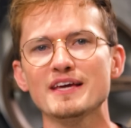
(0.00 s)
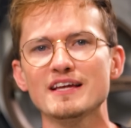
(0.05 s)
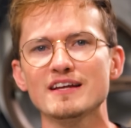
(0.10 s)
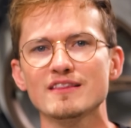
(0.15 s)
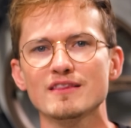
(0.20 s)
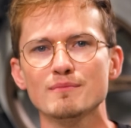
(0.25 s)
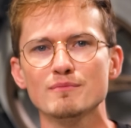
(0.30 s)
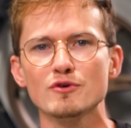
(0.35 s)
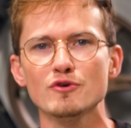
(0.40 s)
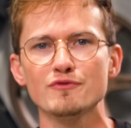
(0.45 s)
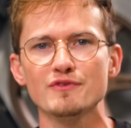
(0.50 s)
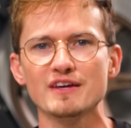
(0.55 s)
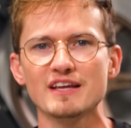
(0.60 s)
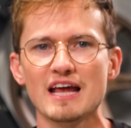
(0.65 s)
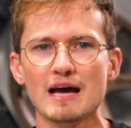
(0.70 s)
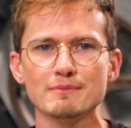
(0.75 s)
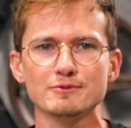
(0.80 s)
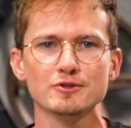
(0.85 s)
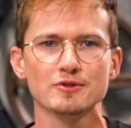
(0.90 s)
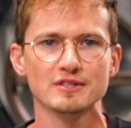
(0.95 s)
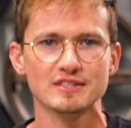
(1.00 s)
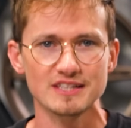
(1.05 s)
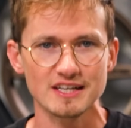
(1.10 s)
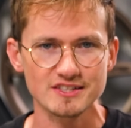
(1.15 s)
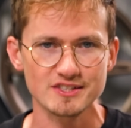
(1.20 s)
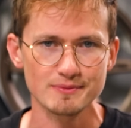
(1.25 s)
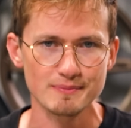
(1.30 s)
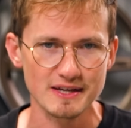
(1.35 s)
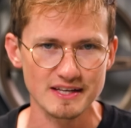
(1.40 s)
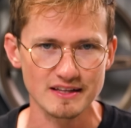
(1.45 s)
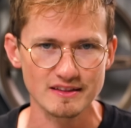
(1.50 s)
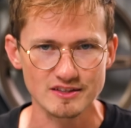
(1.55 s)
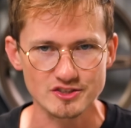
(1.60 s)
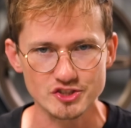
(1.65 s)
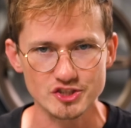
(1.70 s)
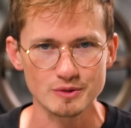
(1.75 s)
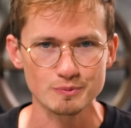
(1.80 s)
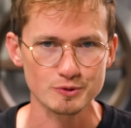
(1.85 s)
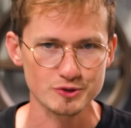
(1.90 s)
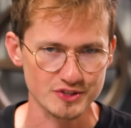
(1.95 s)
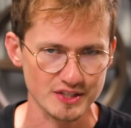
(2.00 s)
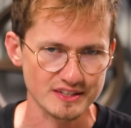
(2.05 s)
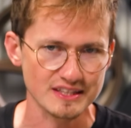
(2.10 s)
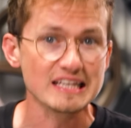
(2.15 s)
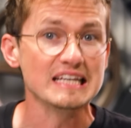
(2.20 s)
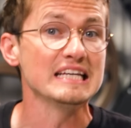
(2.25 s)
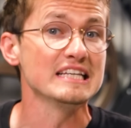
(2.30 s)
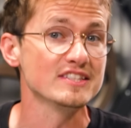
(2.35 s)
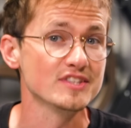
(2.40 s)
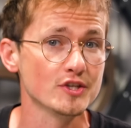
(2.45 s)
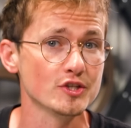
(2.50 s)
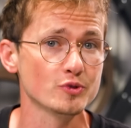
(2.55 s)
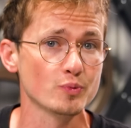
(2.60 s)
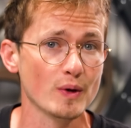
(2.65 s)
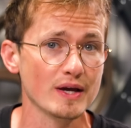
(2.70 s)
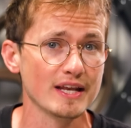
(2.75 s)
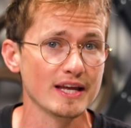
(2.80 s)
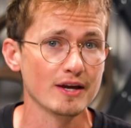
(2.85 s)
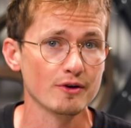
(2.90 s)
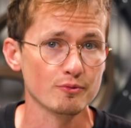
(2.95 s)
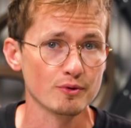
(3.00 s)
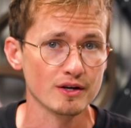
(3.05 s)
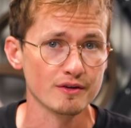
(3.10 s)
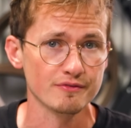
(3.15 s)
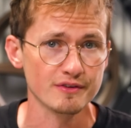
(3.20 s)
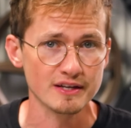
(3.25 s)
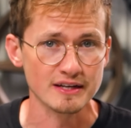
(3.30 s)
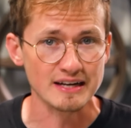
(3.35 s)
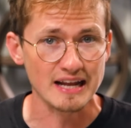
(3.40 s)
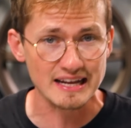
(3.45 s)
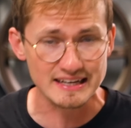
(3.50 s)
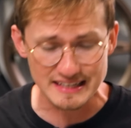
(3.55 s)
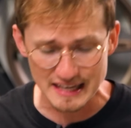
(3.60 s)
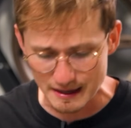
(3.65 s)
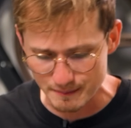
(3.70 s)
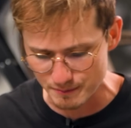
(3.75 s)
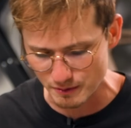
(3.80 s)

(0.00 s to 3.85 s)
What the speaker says: in the movie and absolutely decimating the ship was like the easiest way to get rid of it in Endgame,